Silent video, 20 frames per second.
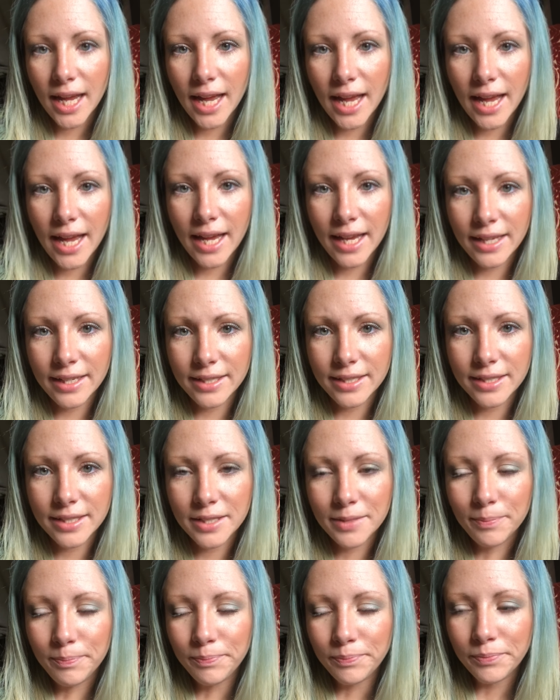
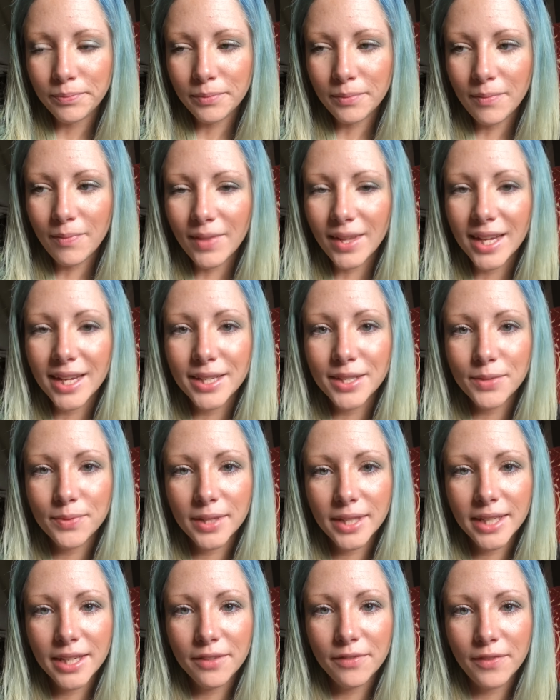And it's
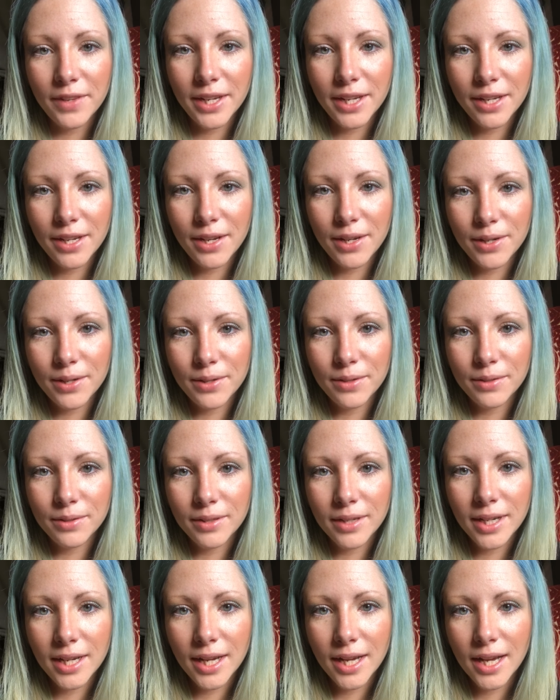really a
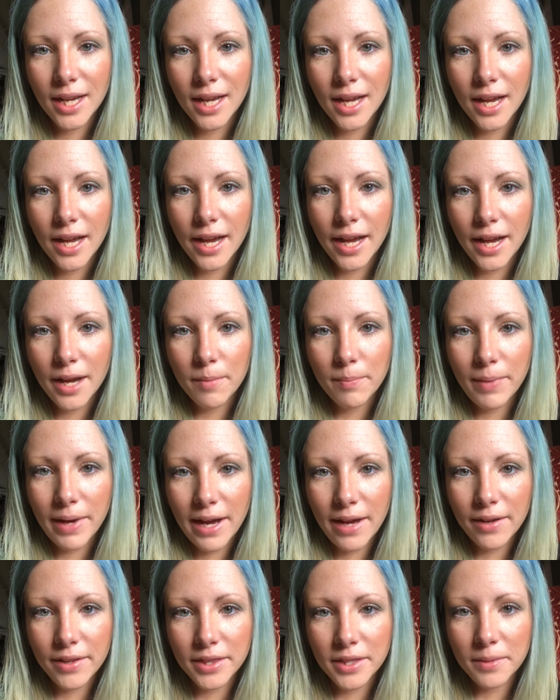video
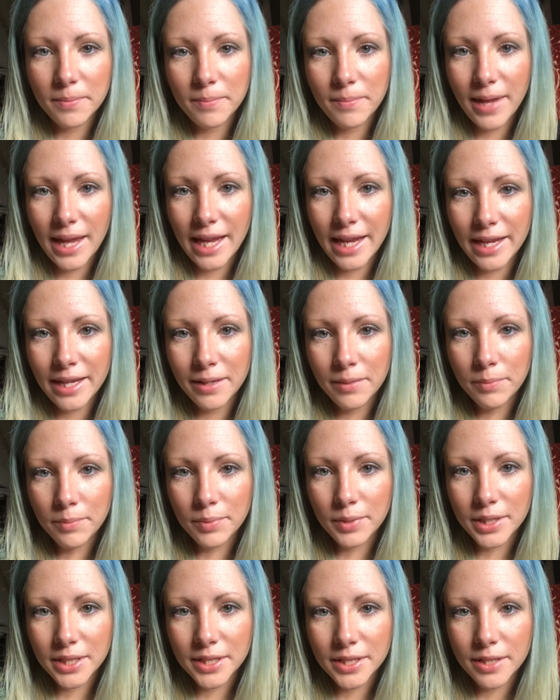about the main
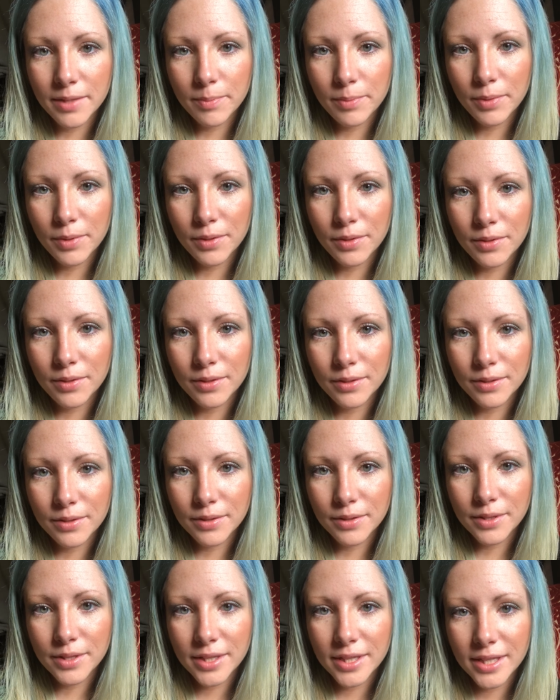
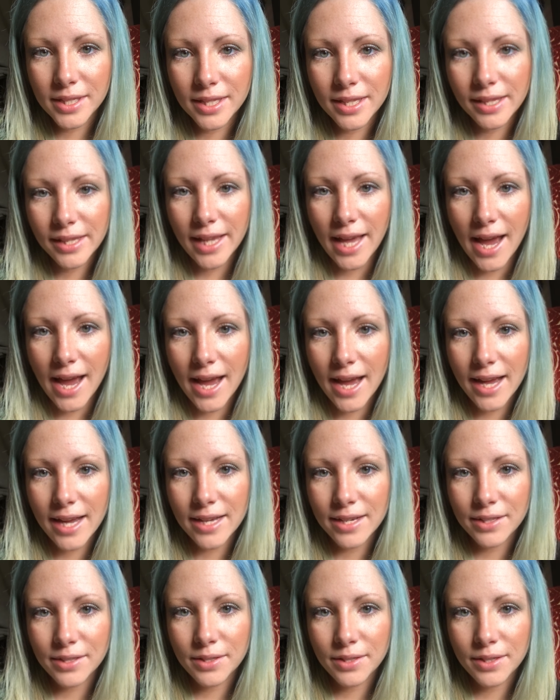principles
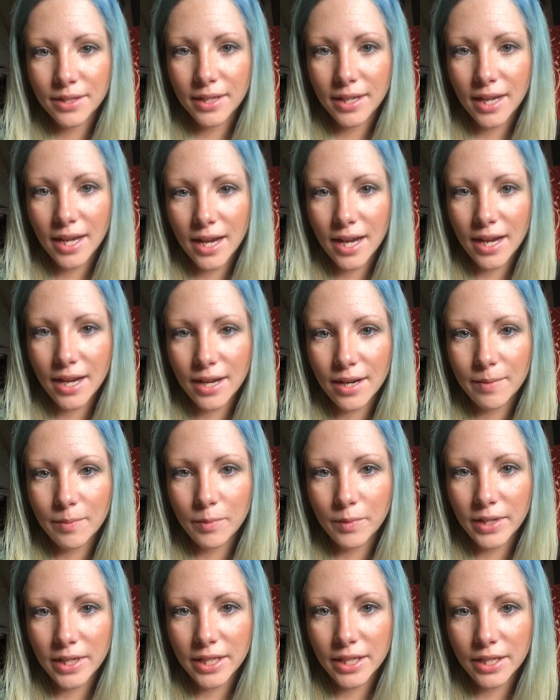that
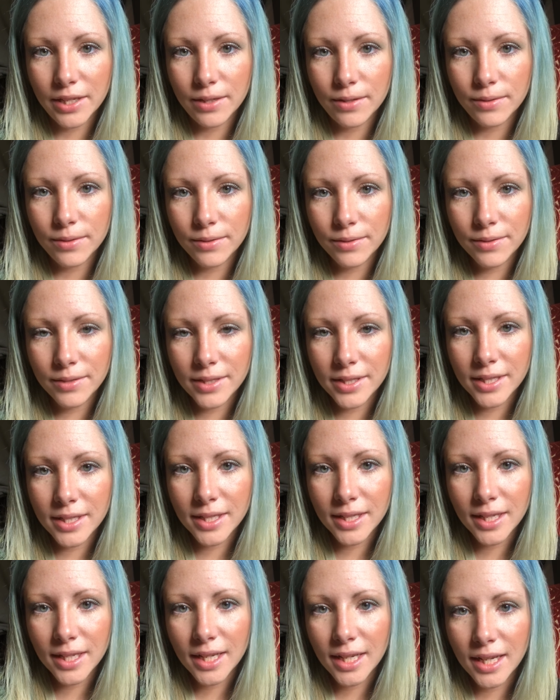we use
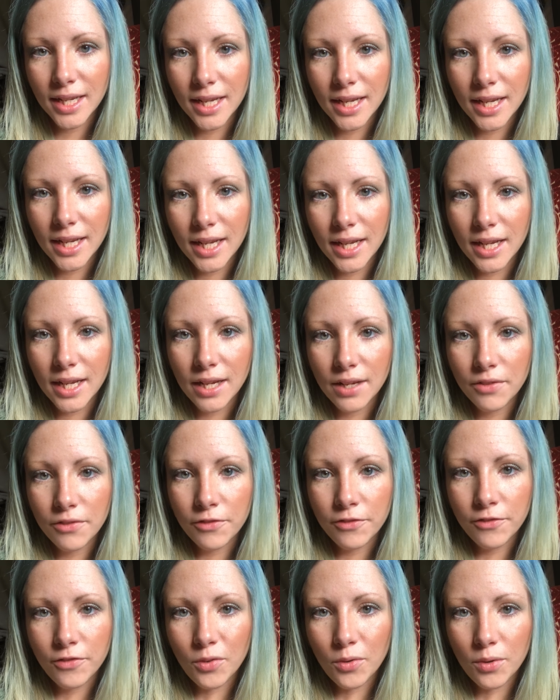
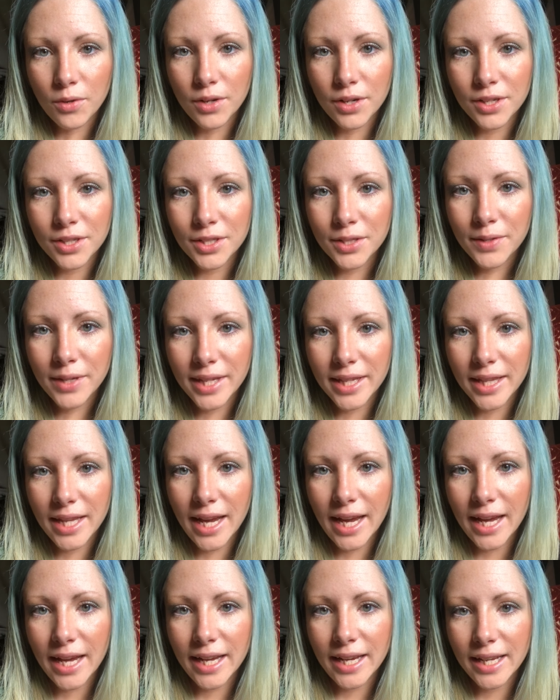for doing
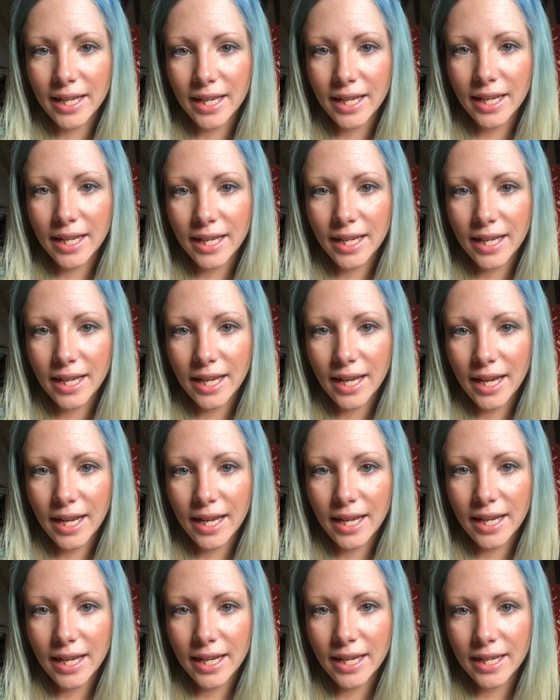that.
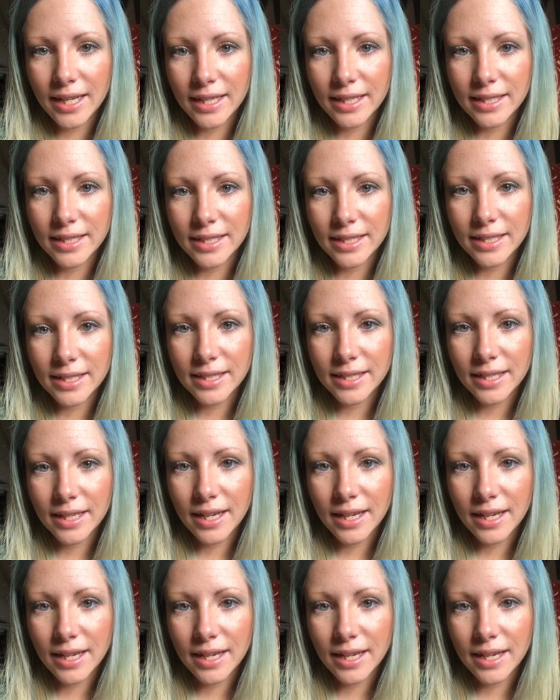And